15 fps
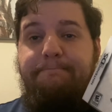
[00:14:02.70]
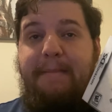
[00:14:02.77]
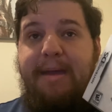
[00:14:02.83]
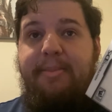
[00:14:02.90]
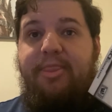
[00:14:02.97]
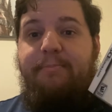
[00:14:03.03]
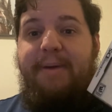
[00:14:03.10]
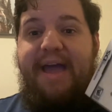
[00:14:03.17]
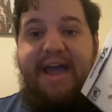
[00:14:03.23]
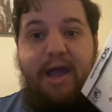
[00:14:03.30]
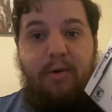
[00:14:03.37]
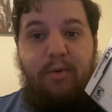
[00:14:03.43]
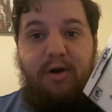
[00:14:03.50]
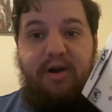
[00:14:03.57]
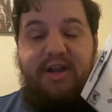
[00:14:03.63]
The
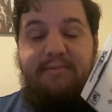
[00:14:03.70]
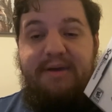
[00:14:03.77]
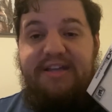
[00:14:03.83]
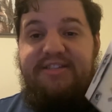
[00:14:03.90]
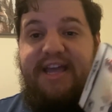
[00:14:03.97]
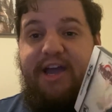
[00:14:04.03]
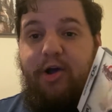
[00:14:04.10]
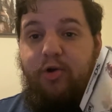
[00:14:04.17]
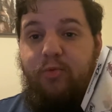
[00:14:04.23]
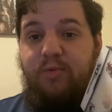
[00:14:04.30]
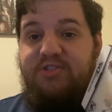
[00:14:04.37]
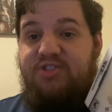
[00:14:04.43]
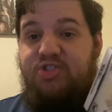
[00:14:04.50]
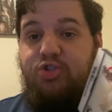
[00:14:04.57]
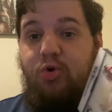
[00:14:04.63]
power in my town
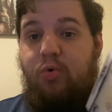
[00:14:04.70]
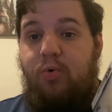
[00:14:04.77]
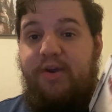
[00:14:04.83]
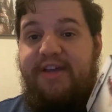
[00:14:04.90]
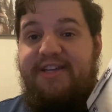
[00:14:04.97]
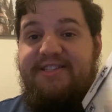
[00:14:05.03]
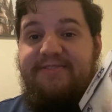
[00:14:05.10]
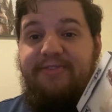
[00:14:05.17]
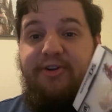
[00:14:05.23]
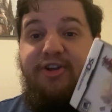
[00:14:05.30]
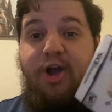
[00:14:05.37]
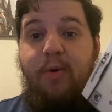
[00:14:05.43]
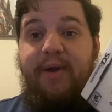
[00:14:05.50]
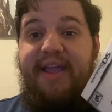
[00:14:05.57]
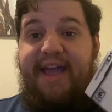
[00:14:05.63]
was notorious for
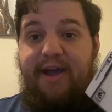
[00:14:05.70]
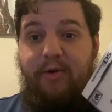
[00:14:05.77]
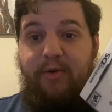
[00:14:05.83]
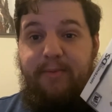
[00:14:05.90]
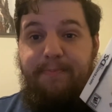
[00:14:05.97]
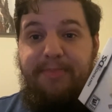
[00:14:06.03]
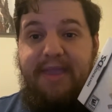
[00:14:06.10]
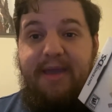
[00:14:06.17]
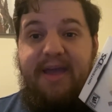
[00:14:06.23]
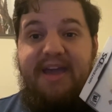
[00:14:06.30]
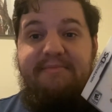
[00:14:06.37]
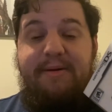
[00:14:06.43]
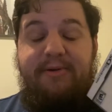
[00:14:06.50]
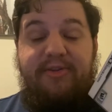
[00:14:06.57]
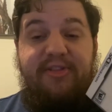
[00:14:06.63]
going out, and
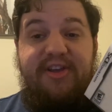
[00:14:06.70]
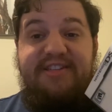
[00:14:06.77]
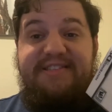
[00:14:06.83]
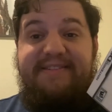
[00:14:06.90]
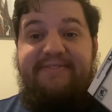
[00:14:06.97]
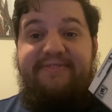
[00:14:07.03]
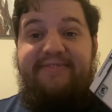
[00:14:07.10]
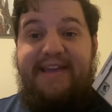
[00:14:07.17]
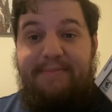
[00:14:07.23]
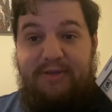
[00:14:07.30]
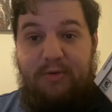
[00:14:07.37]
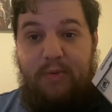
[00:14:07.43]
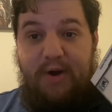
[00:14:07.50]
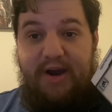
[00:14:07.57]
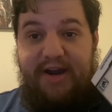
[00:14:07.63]
my birthday is in
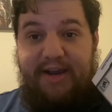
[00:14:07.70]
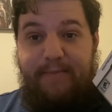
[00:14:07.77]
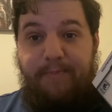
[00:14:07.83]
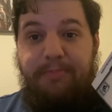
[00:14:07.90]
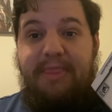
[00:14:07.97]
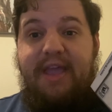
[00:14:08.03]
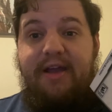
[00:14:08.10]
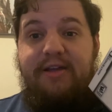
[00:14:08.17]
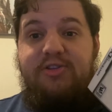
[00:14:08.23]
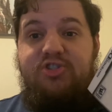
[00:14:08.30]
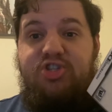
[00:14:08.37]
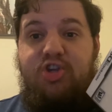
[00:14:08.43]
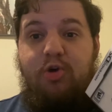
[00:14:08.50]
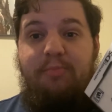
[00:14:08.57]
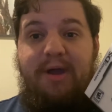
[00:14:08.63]
February,
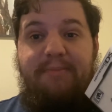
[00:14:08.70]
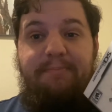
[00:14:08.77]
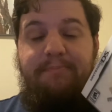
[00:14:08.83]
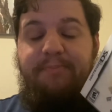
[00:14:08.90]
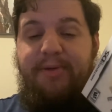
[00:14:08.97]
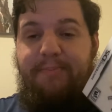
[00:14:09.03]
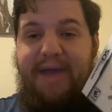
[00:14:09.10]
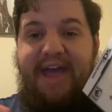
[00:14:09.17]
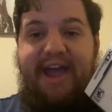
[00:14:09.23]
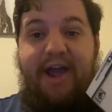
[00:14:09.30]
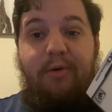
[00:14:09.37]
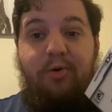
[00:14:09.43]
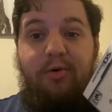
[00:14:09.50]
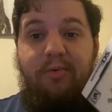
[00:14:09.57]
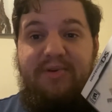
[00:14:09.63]
so the
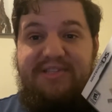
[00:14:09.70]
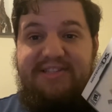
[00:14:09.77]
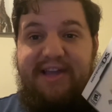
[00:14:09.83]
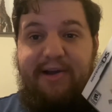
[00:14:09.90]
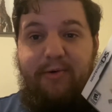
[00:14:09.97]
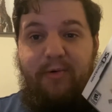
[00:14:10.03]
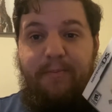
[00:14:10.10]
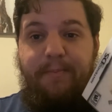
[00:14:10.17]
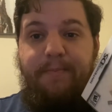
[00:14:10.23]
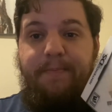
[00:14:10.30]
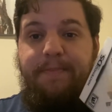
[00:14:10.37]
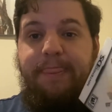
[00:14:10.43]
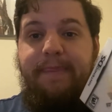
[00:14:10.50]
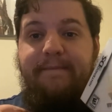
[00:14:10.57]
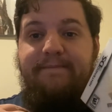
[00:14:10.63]
power was out.
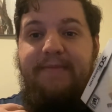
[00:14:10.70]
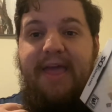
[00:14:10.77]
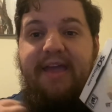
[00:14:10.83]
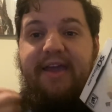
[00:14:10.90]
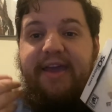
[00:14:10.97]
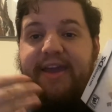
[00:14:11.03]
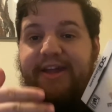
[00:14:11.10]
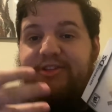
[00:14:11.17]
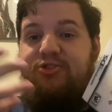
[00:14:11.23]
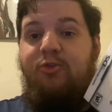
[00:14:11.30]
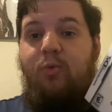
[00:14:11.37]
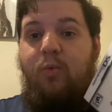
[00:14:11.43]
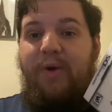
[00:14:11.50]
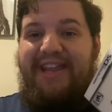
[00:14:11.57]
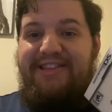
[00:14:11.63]
It's
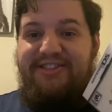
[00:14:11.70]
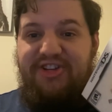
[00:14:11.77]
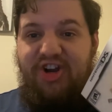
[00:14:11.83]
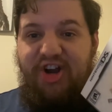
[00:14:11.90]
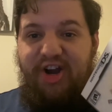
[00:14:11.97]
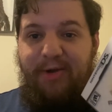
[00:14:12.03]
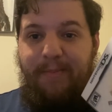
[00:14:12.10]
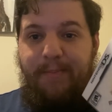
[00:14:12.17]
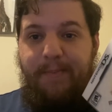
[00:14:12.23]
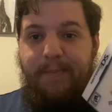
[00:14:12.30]
winter.